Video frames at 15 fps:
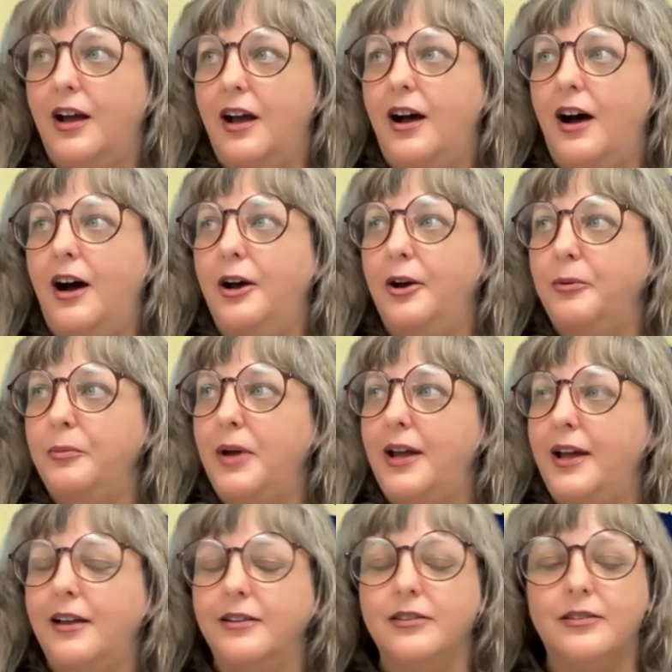
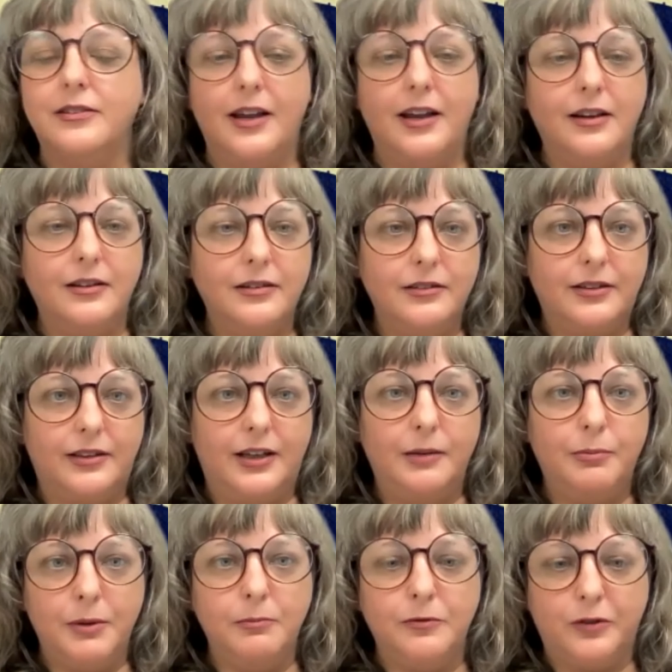and keep
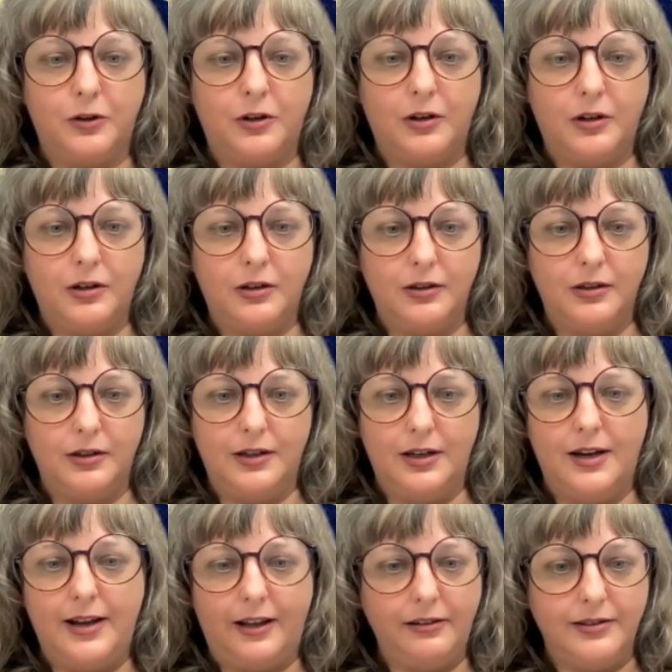them for
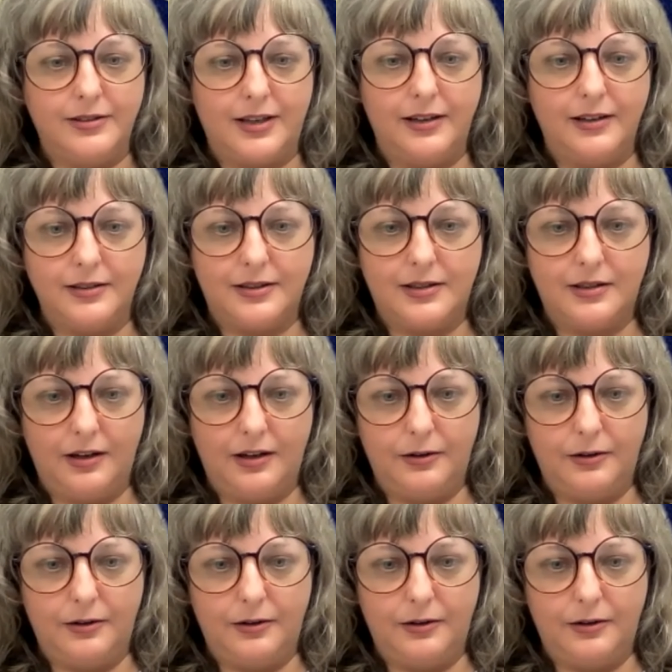analysis